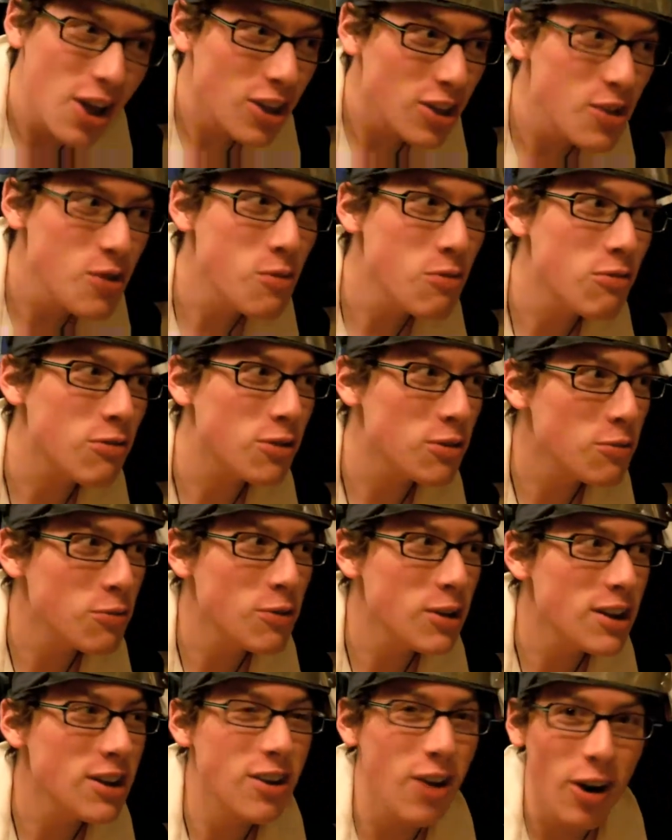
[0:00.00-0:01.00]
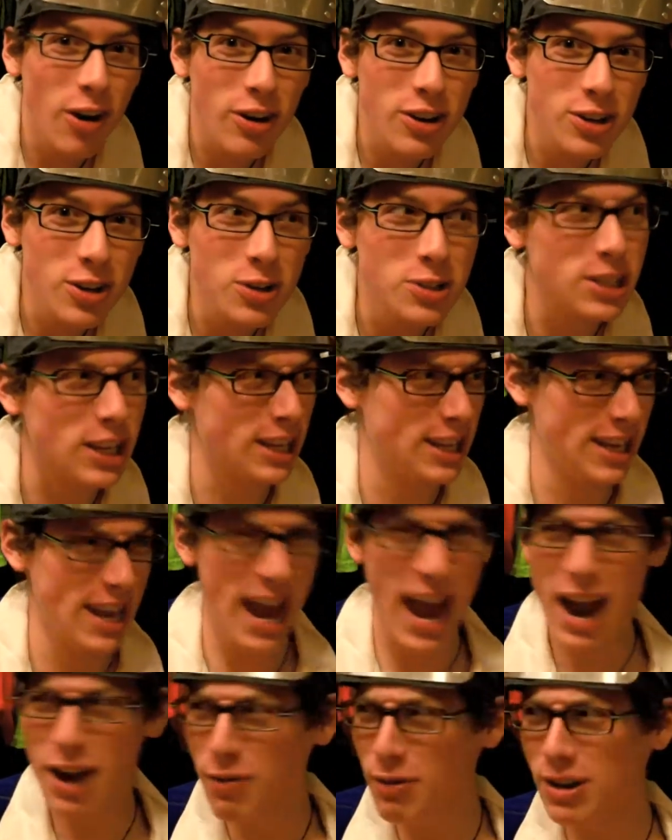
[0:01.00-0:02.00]
you you read Naruto? I was like,
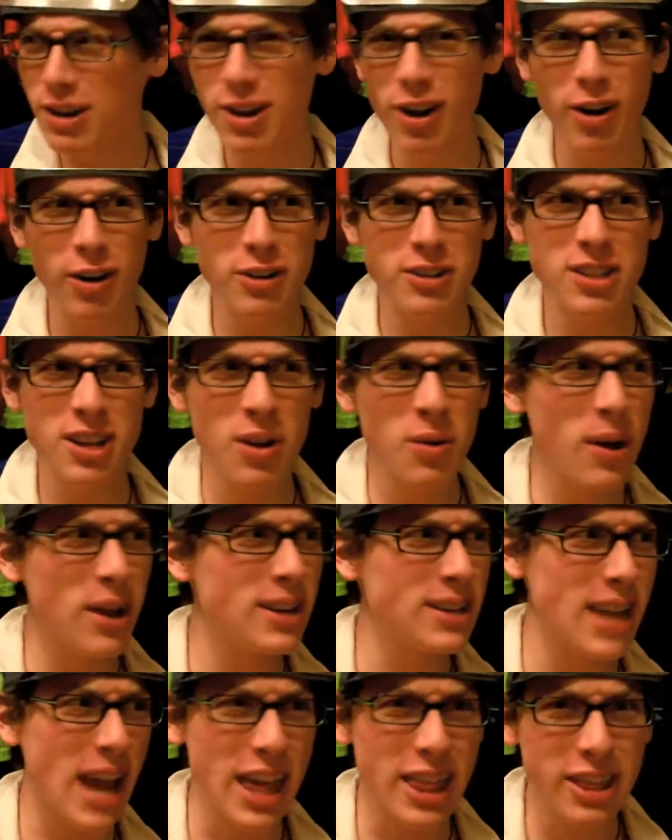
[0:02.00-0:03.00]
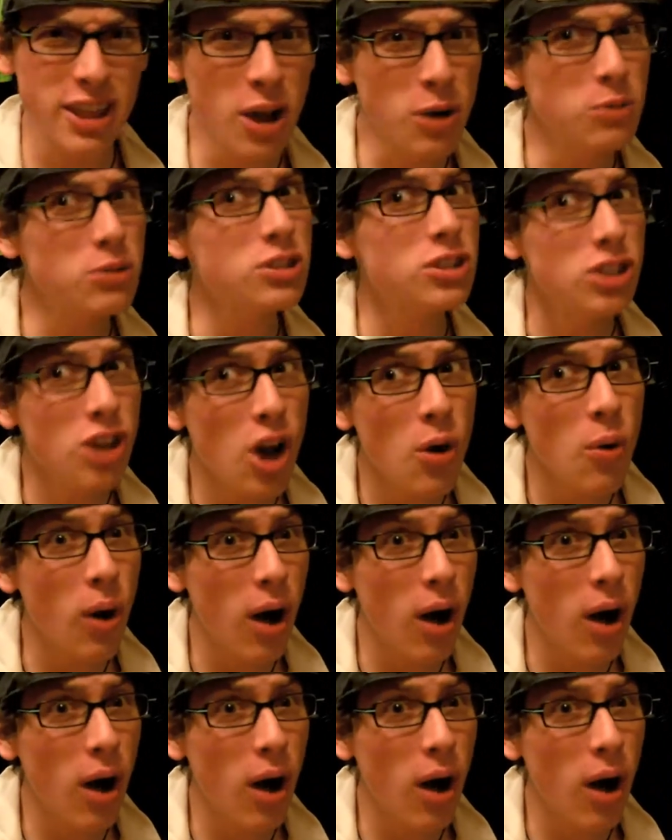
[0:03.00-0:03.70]
yeah, I read Naruto, and Death Note's so